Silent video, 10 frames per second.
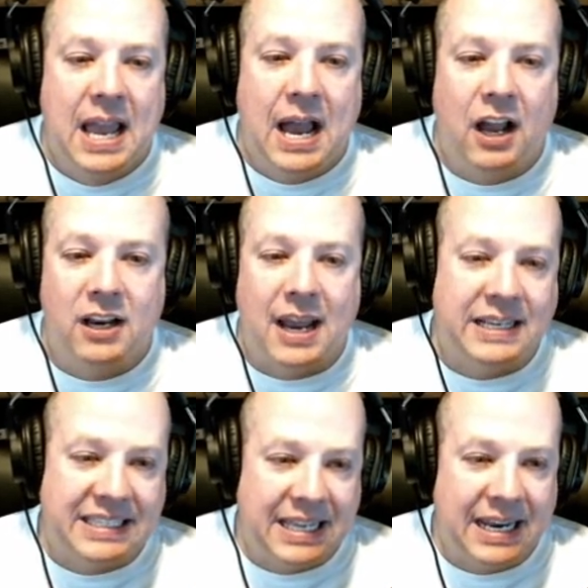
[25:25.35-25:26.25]
a nice
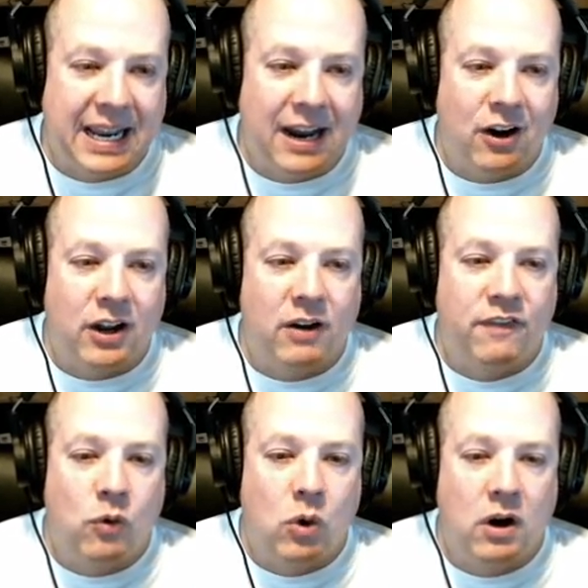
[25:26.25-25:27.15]
sitting area
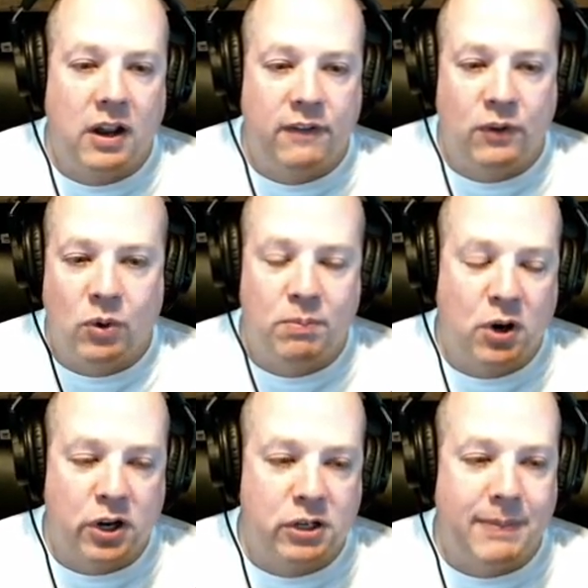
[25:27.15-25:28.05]
for if you want to
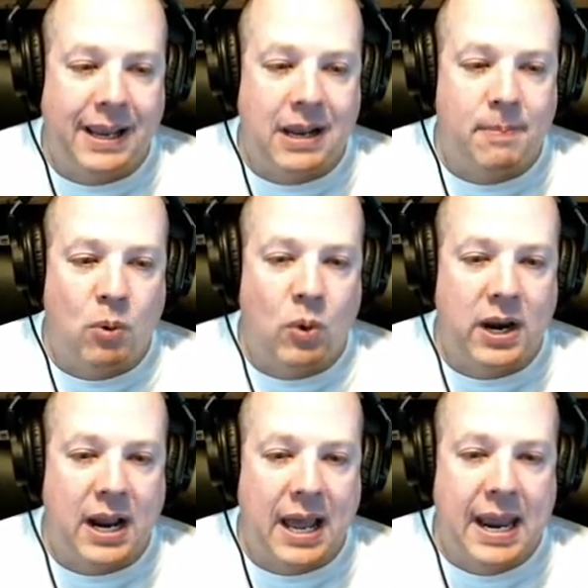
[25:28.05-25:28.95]
put on your makeup or
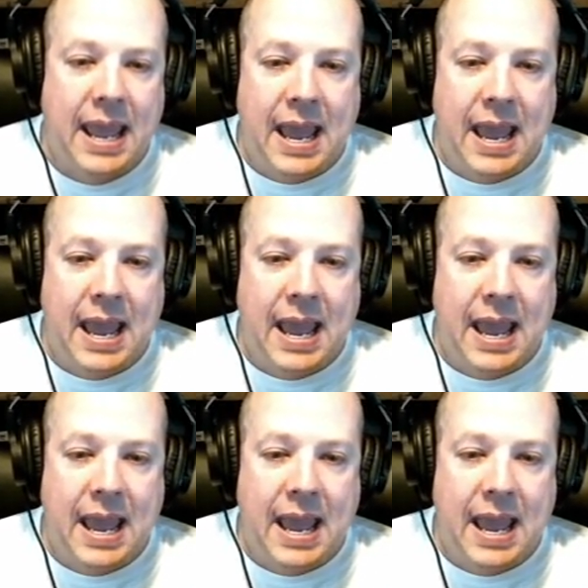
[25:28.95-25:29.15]
whatnot,